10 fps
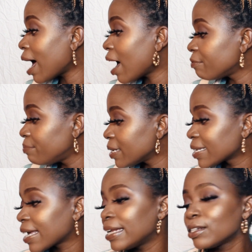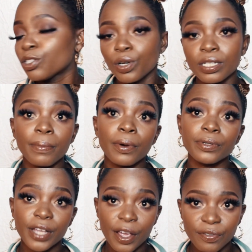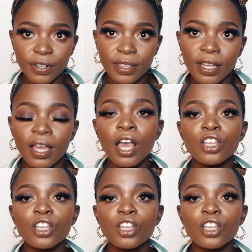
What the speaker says: I've basically talked about everything.